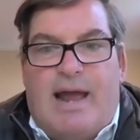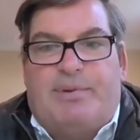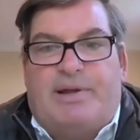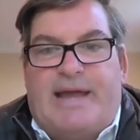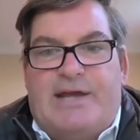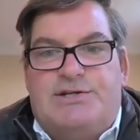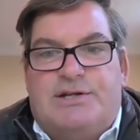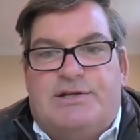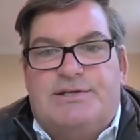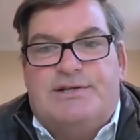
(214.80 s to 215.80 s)

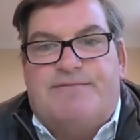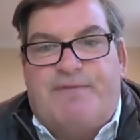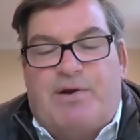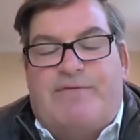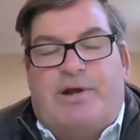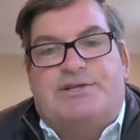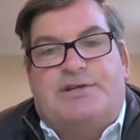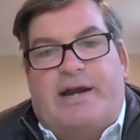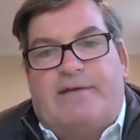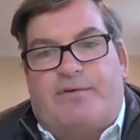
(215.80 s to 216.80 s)
applications is very, very
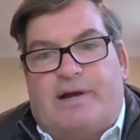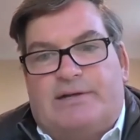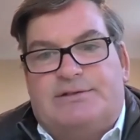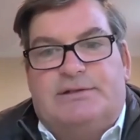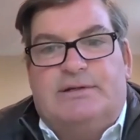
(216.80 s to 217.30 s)
exciting for us.